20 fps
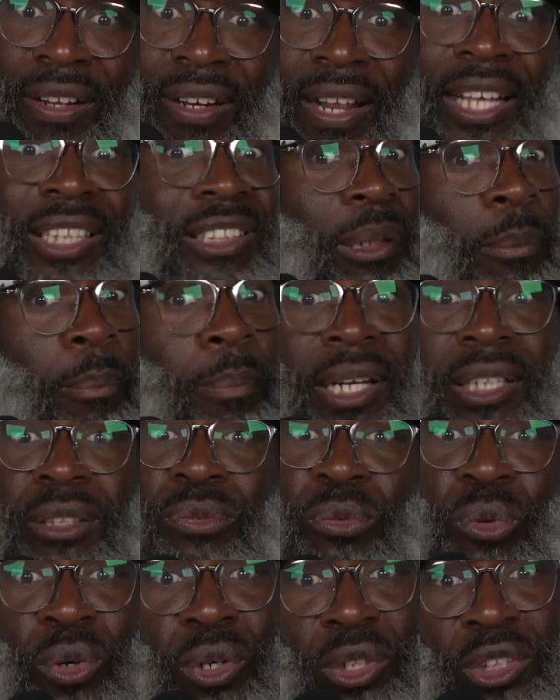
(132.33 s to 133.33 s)
That's the
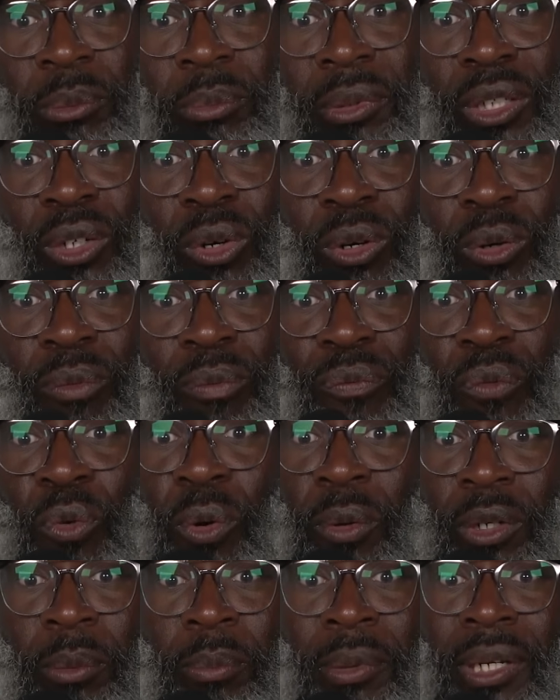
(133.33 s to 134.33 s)
best 400-meter
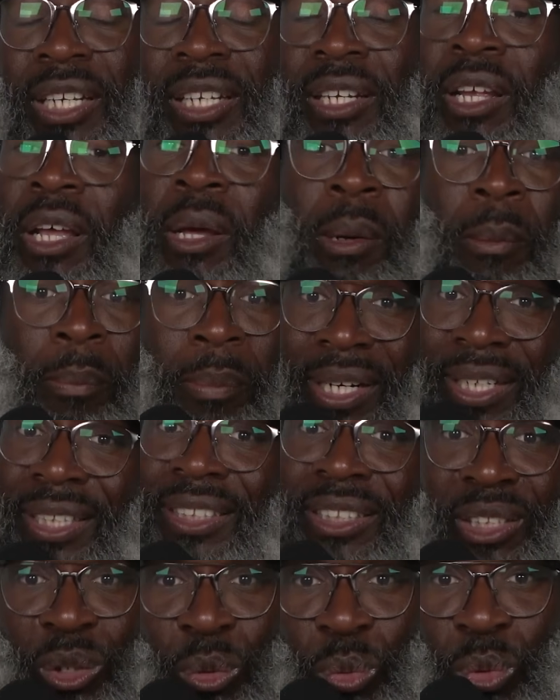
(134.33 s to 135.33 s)
form to me. But
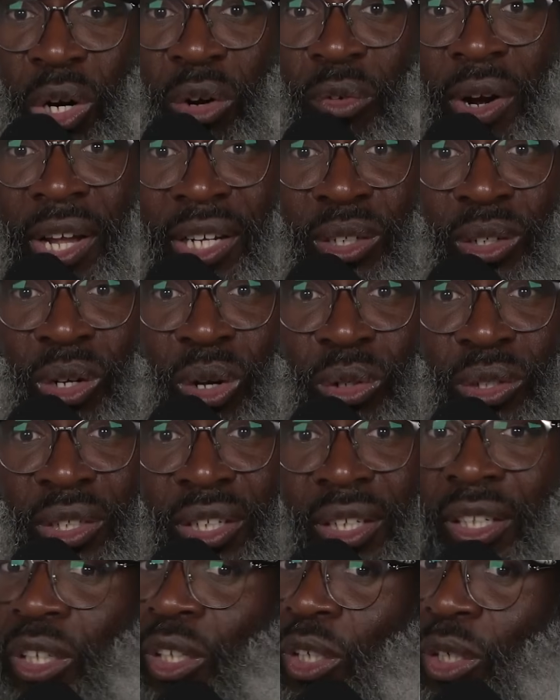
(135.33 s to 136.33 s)
is he the world record
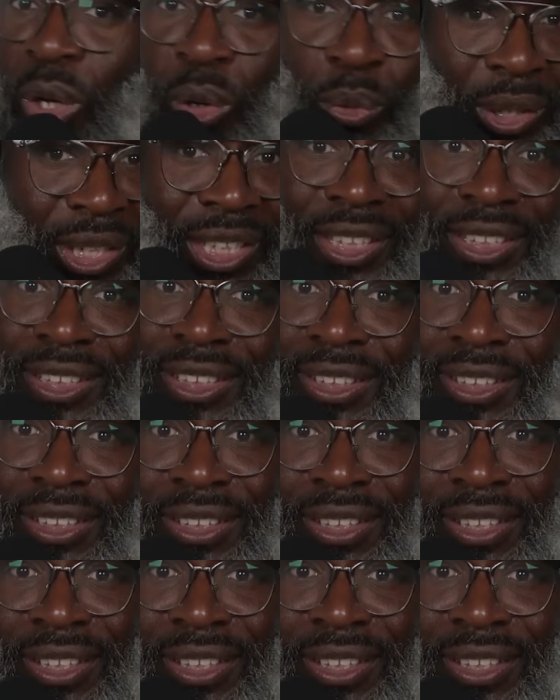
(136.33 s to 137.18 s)
holder? No, he isn't.